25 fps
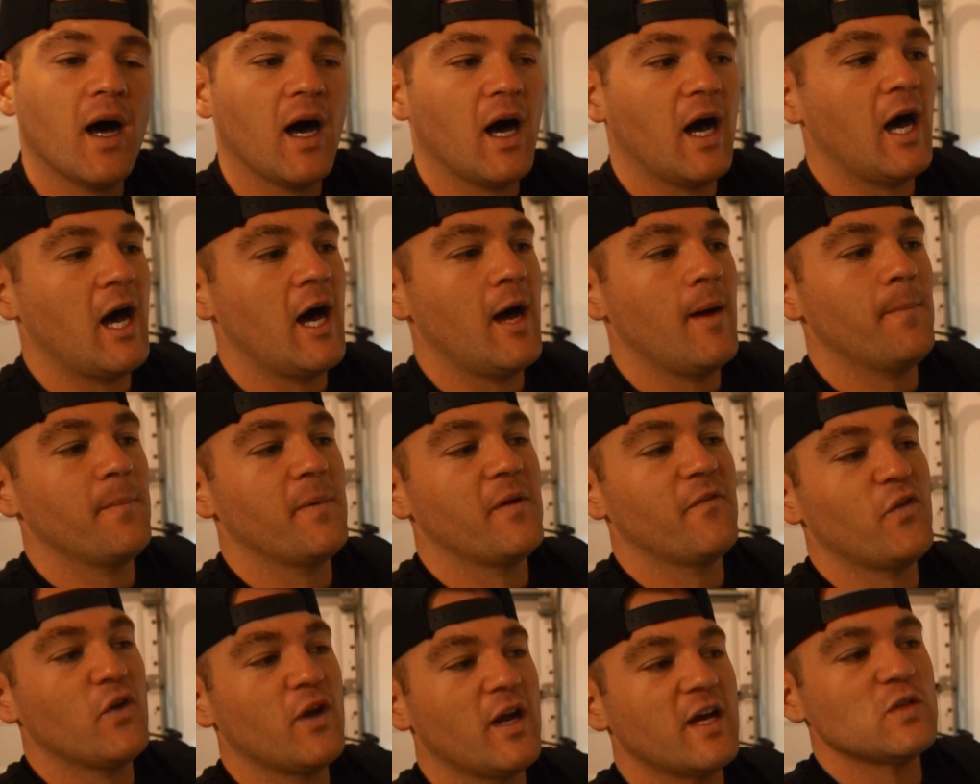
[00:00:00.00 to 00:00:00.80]

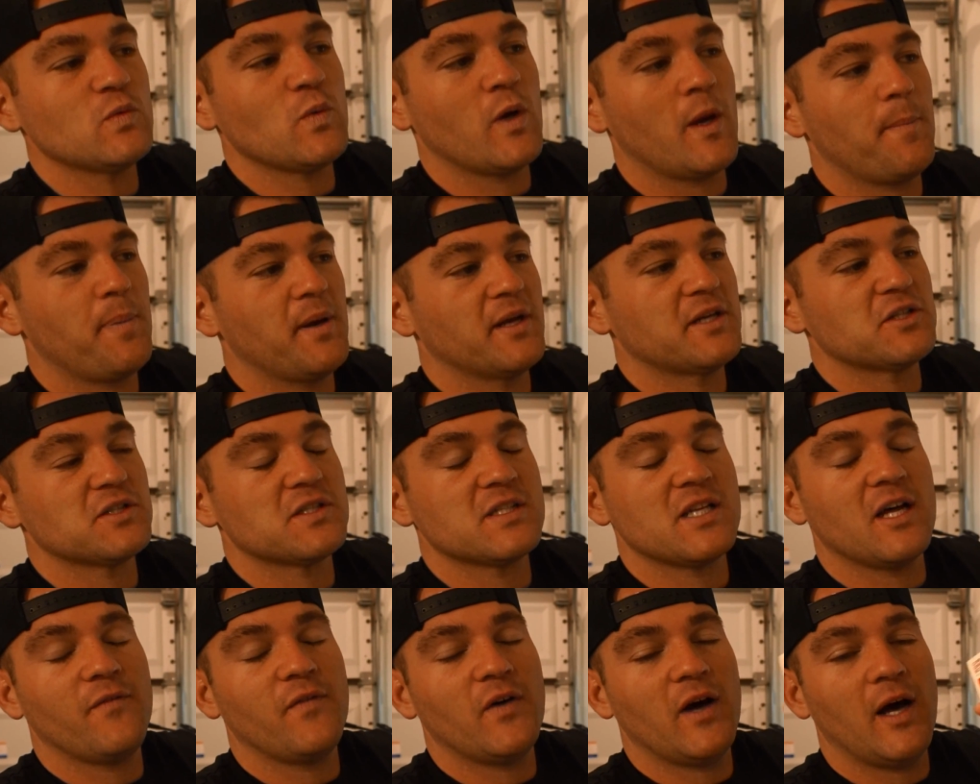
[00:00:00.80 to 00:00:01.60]
If you guys want to pick your
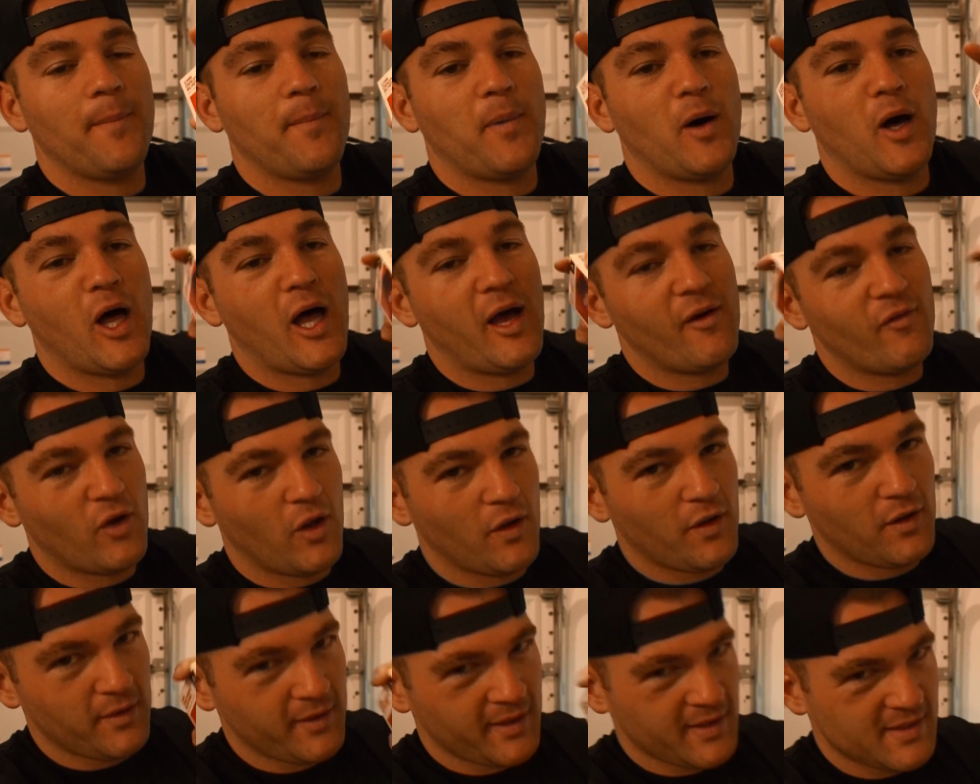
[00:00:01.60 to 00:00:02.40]
stuff up, I'll have
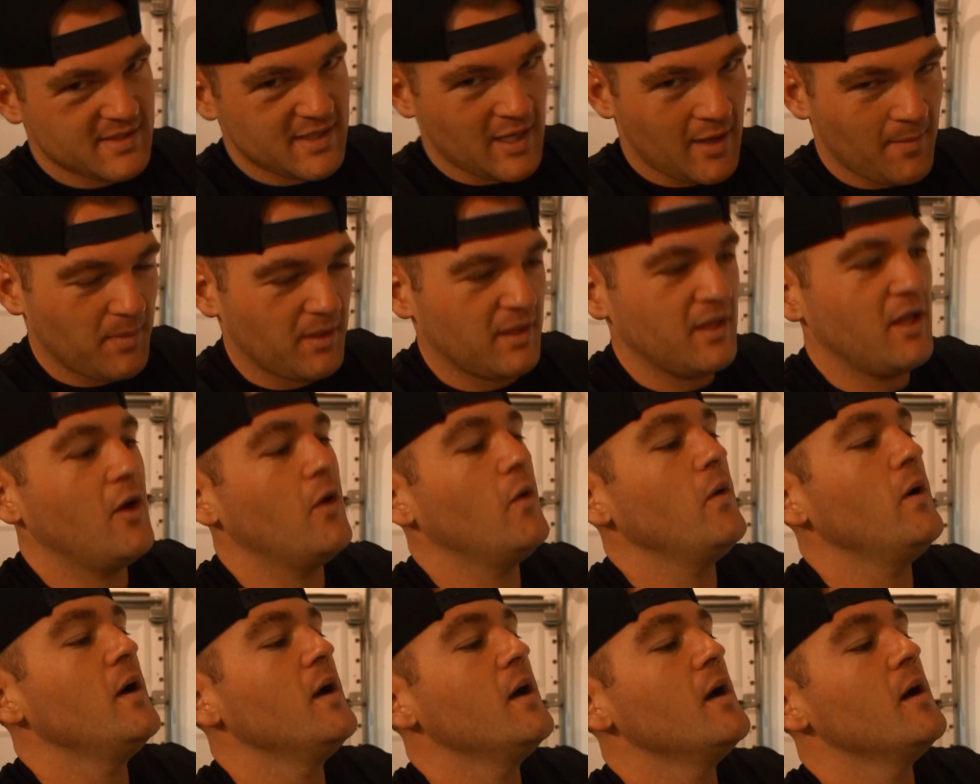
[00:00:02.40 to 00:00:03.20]
all the links down
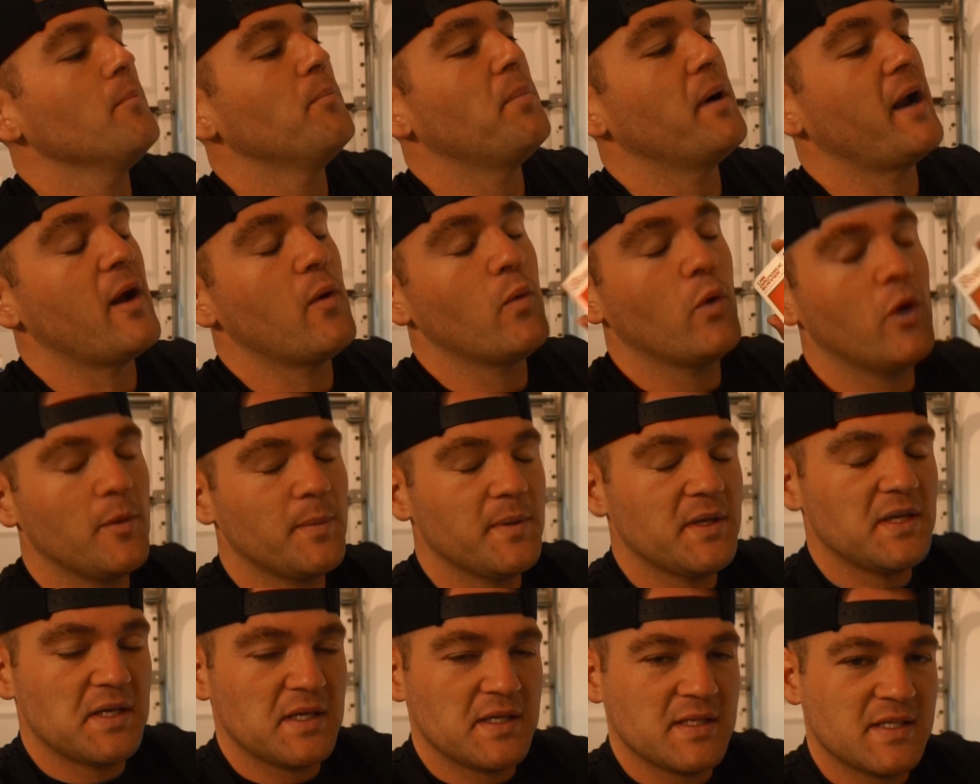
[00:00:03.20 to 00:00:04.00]
below, but I will
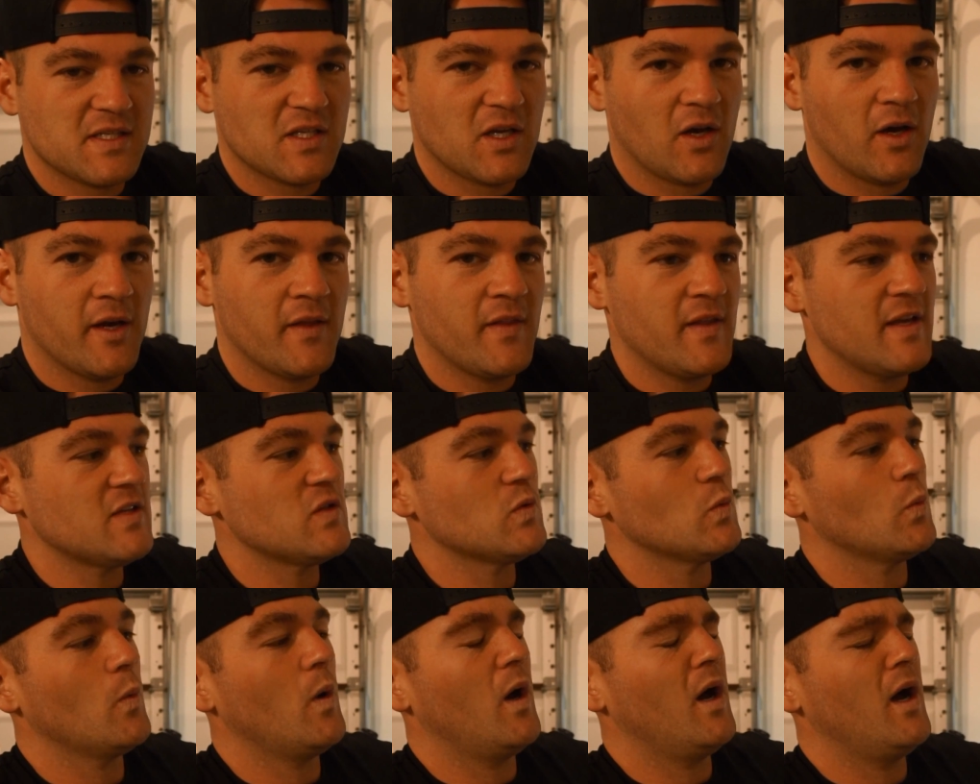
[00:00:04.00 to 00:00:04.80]
be installing
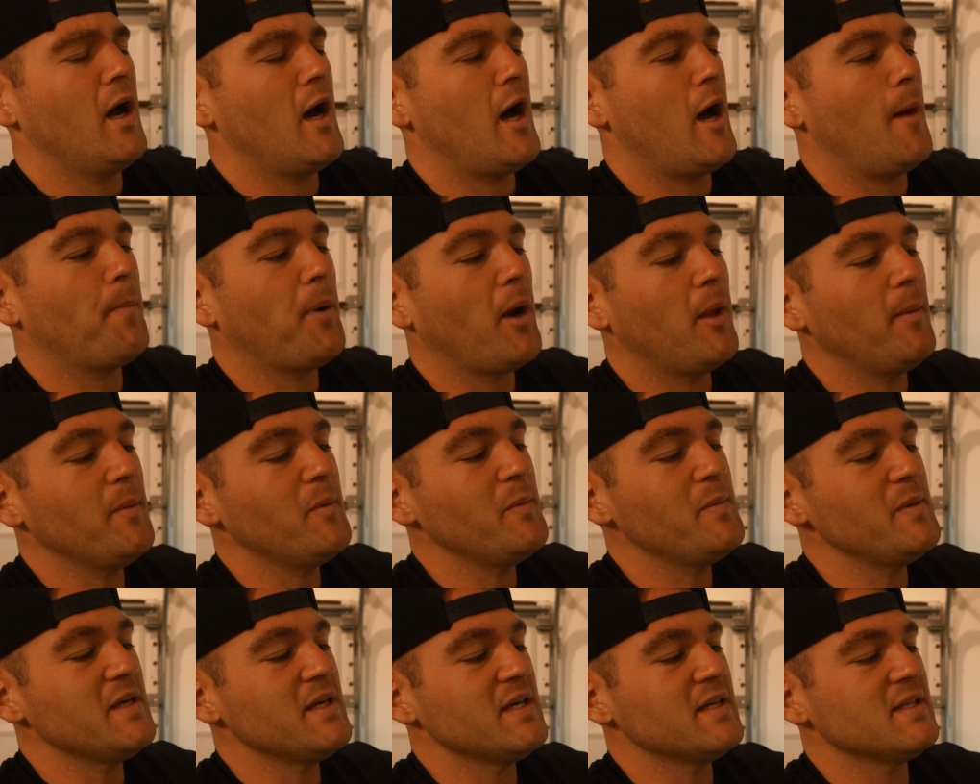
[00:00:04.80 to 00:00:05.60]
this. I'll
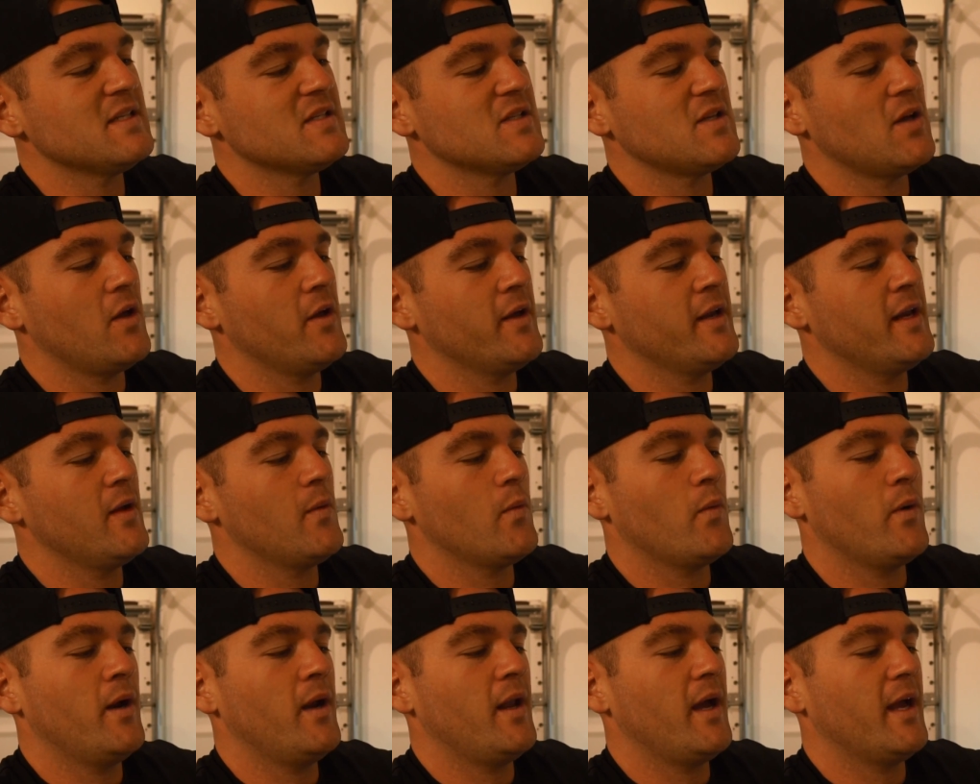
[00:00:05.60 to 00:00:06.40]
probably be installing
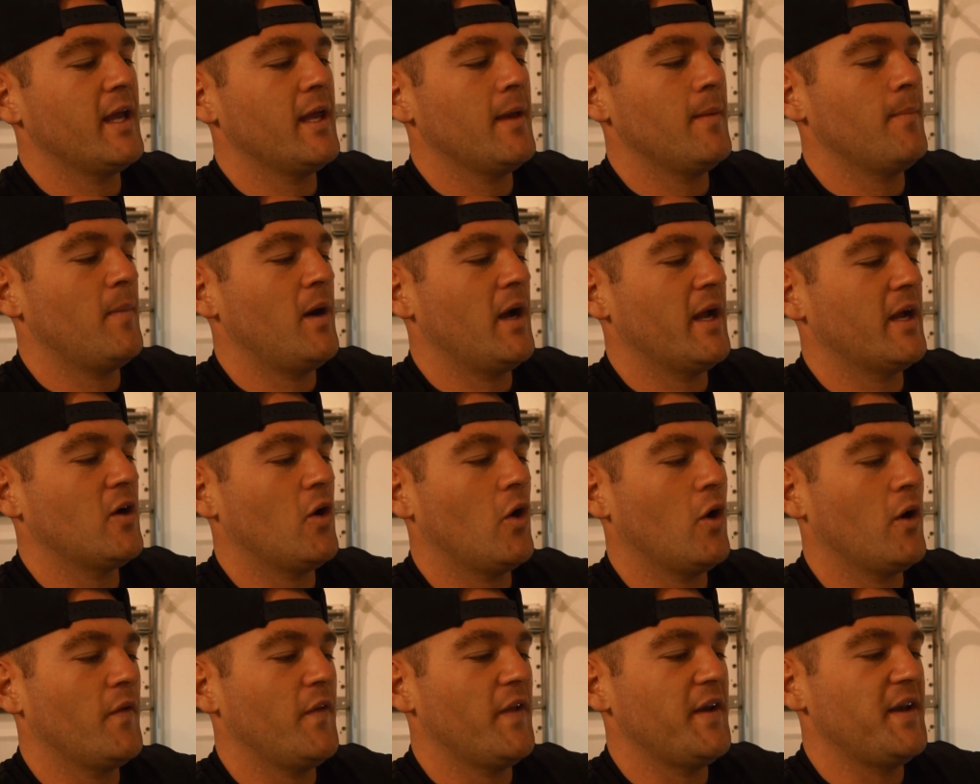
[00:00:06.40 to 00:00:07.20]
it when I get my
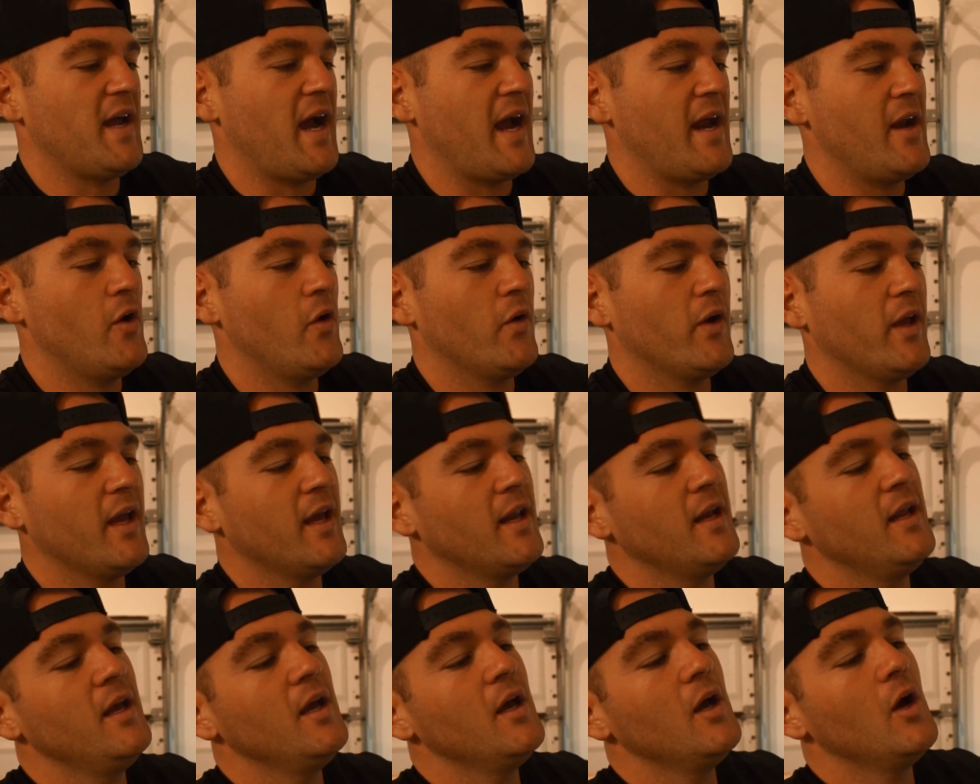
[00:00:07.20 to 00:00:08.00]
car on the dyno
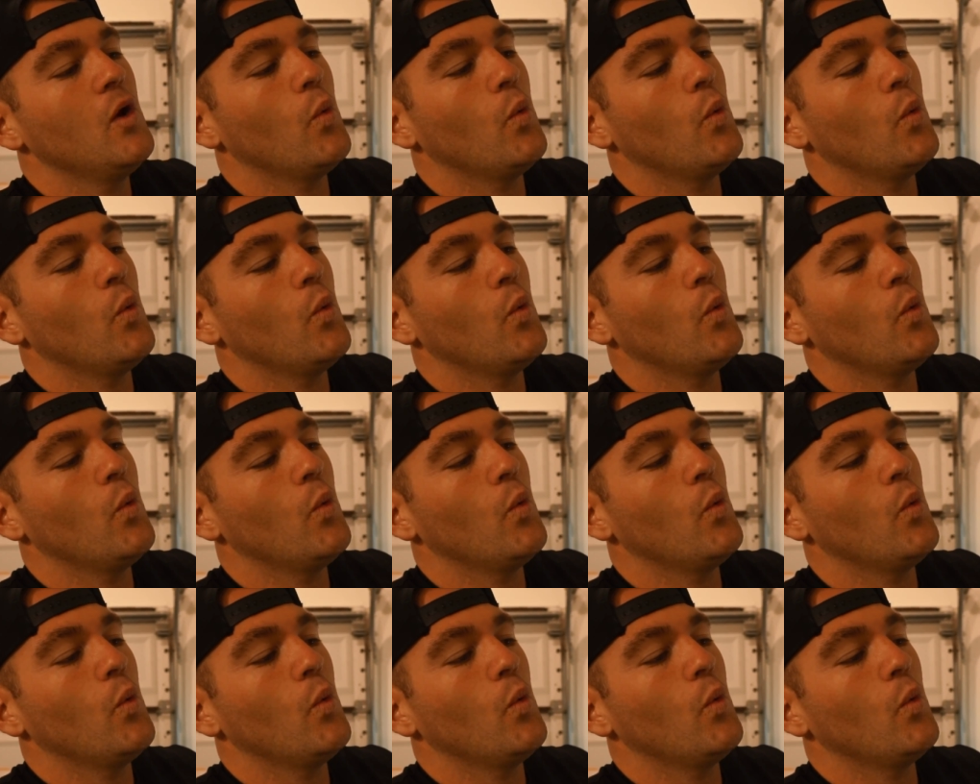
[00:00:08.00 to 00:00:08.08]
again.